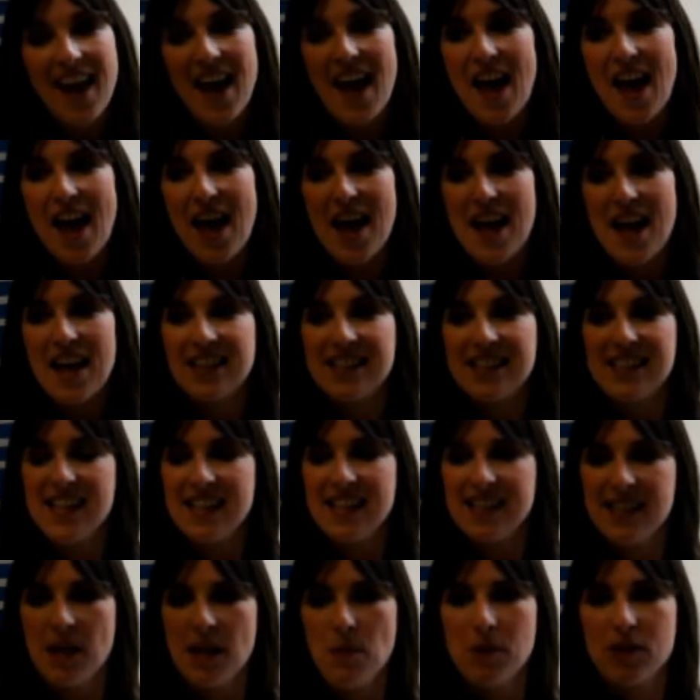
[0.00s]
The
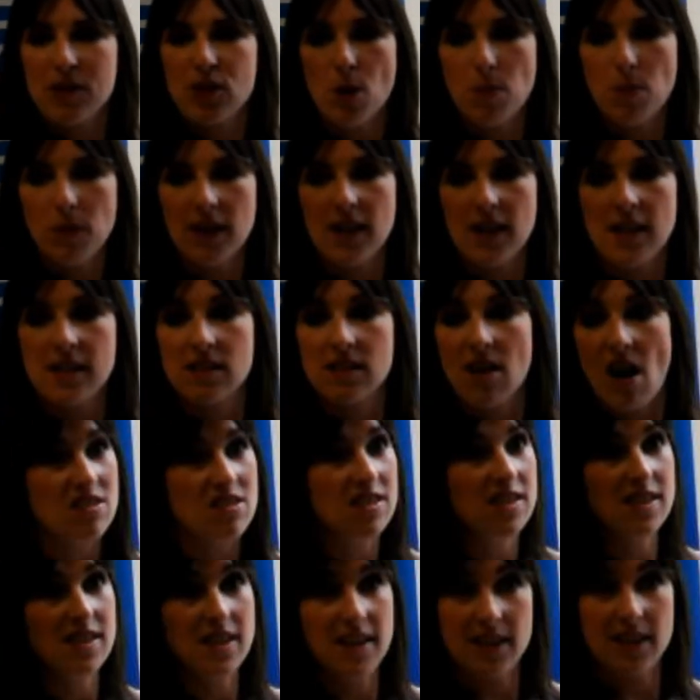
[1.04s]
sales team in Dublin is
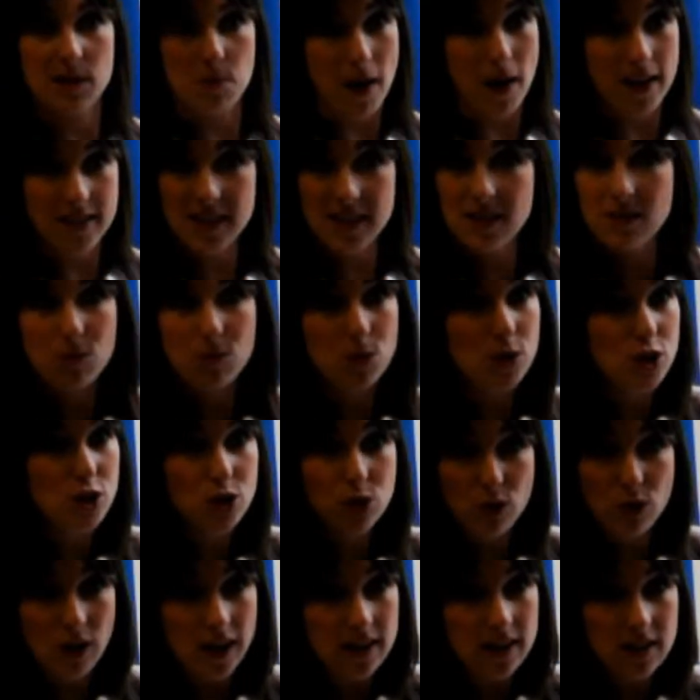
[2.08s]
constantly expanding, which
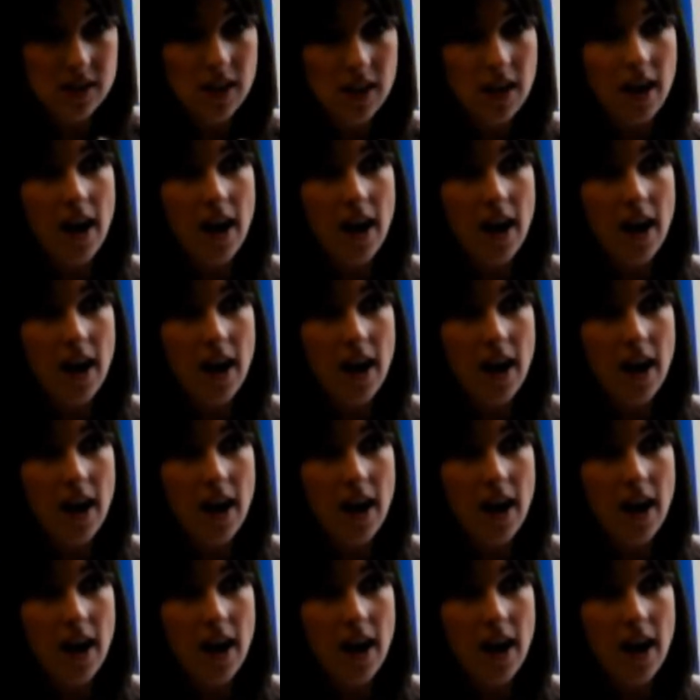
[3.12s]
is great.